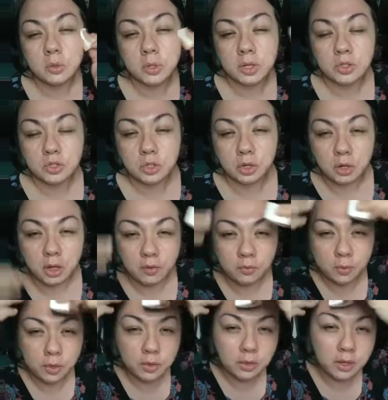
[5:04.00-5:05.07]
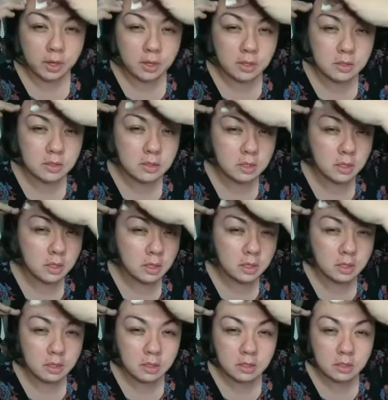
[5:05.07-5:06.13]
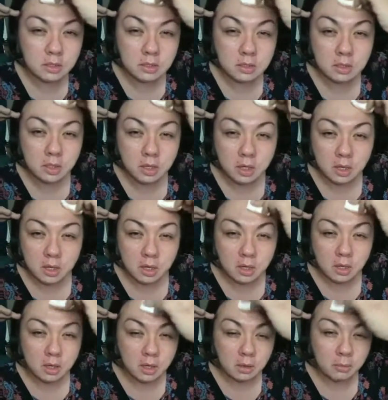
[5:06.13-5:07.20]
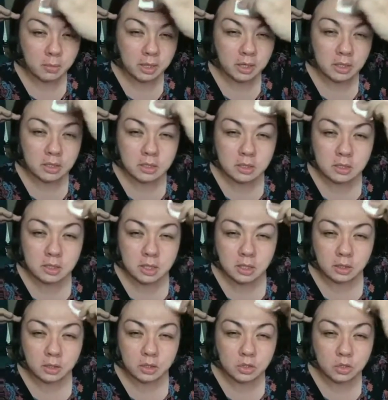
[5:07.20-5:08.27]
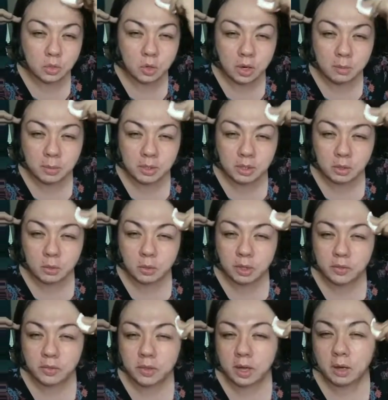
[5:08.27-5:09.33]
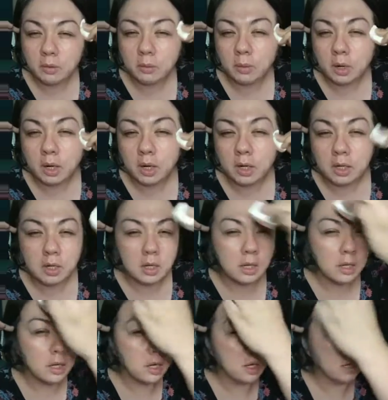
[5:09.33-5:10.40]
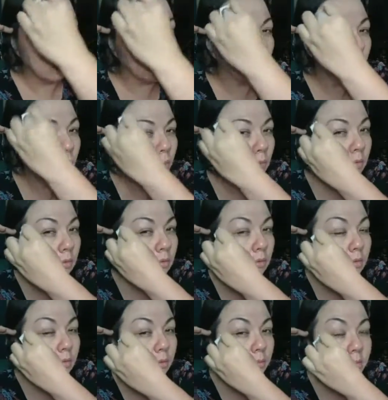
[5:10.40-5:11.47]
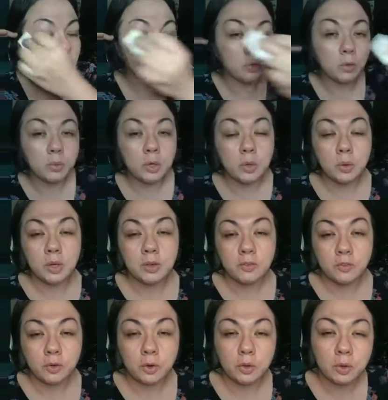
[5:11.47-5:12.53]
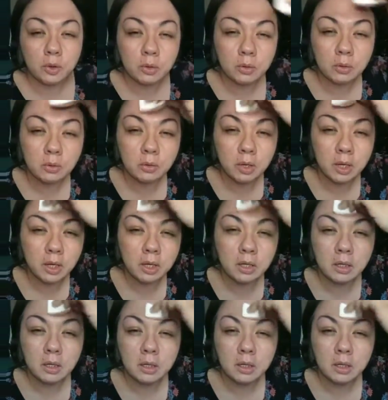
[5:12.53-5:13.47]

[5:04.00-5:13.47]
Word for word: what I start off with, guys, is my concealer. So I'm going to go get that right now before we go any further, okay?